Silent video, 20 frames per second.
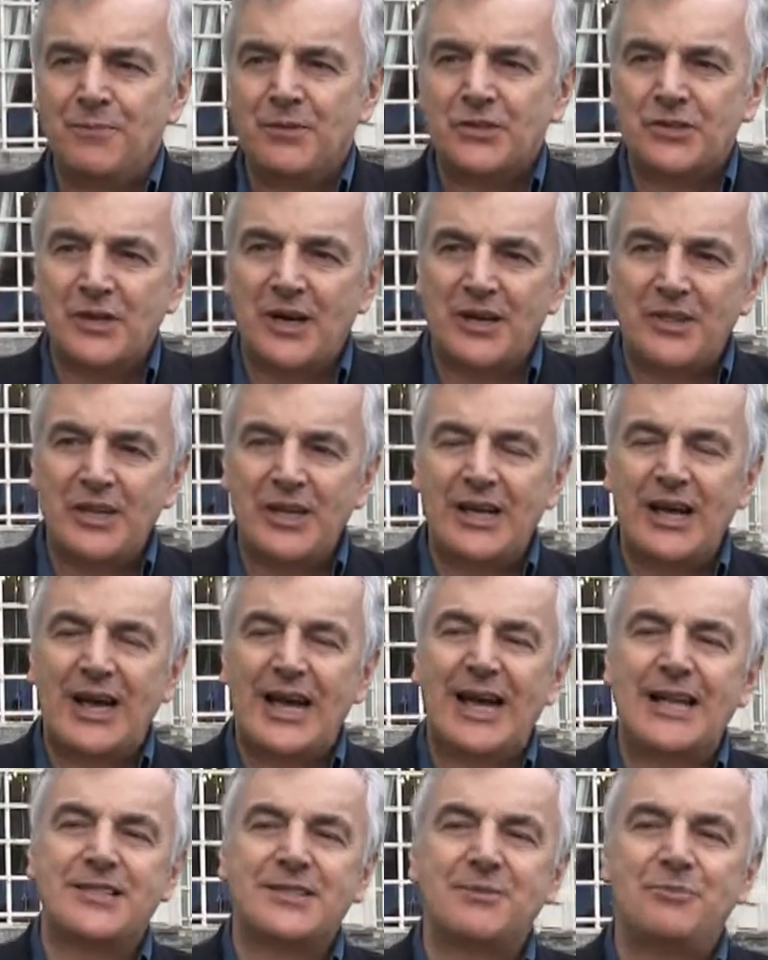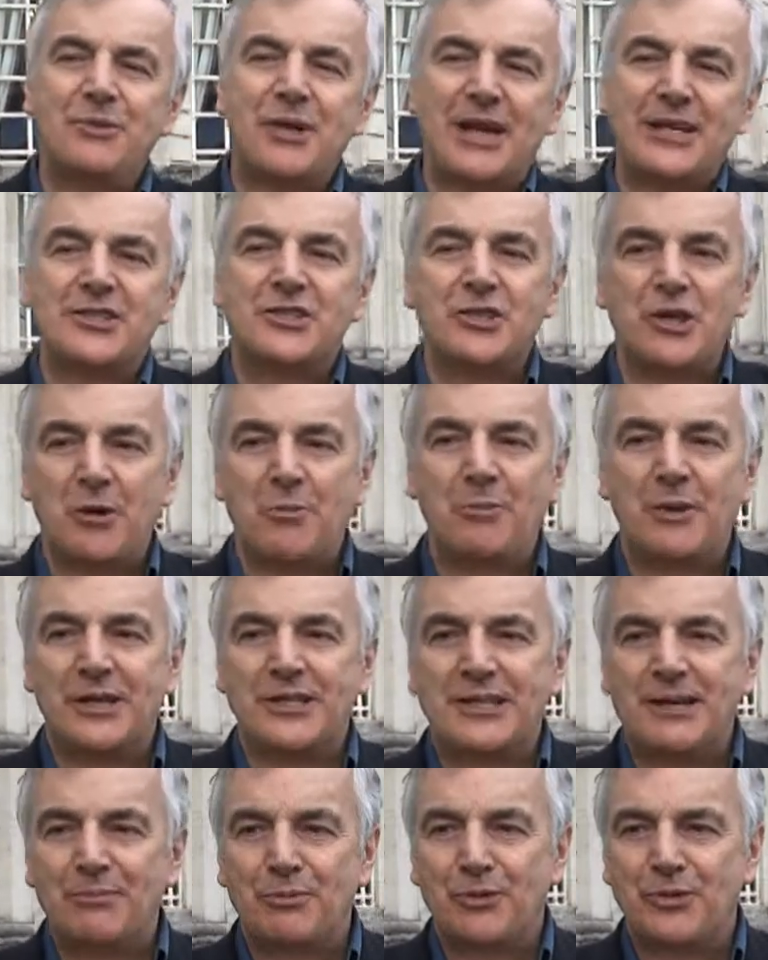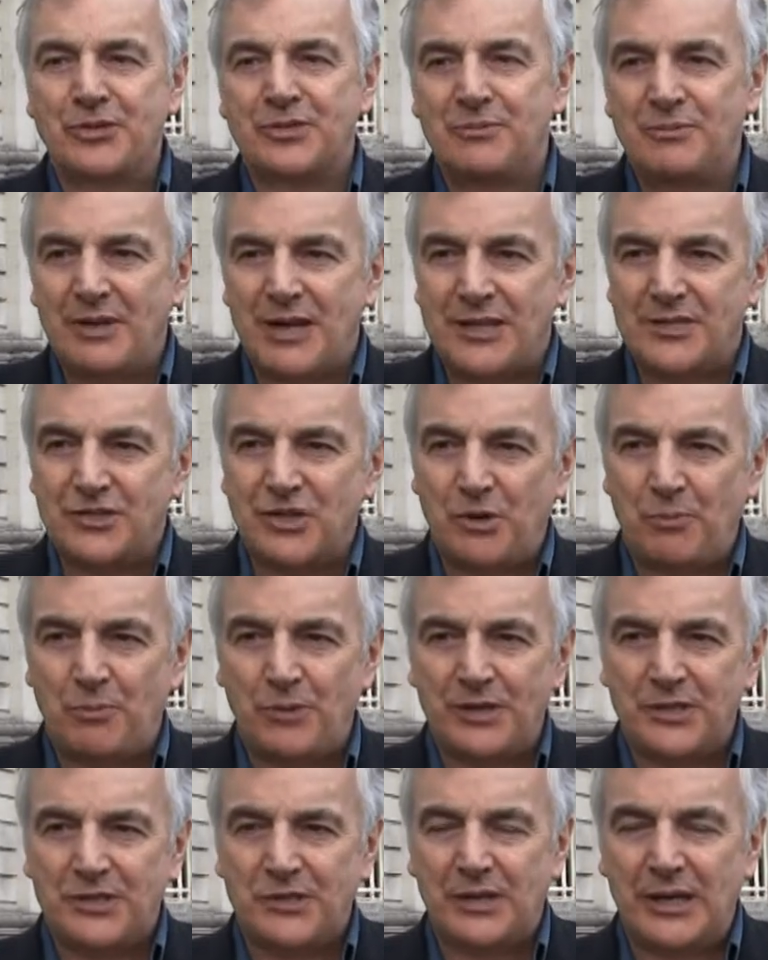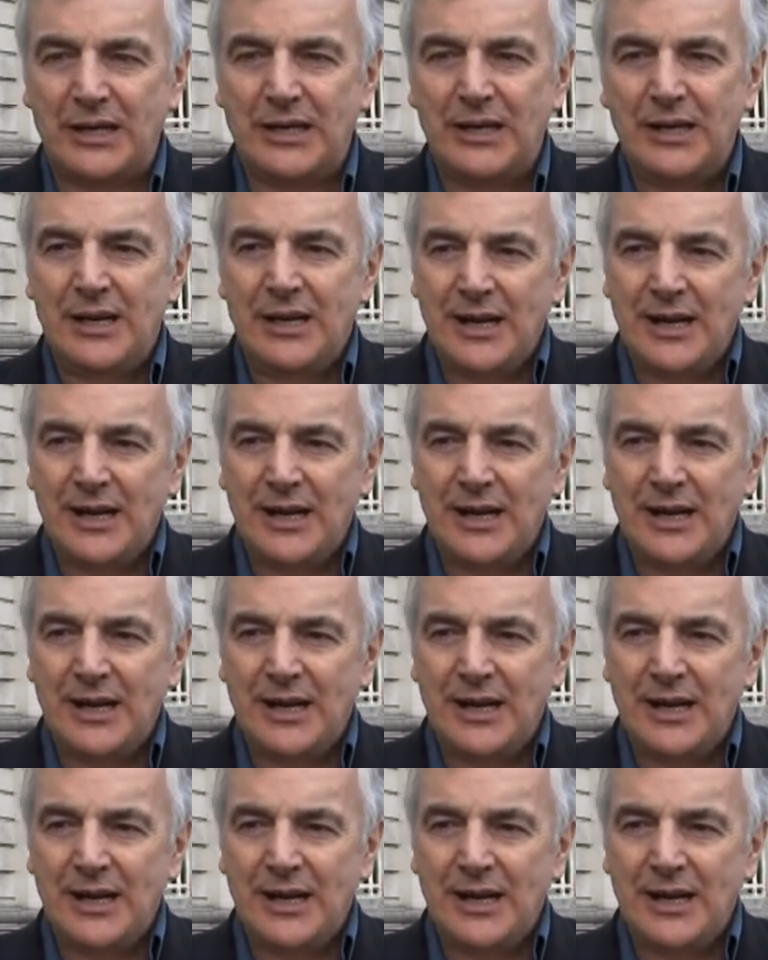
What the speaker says: So I think I had some nice topics. I brought some nice topics to it.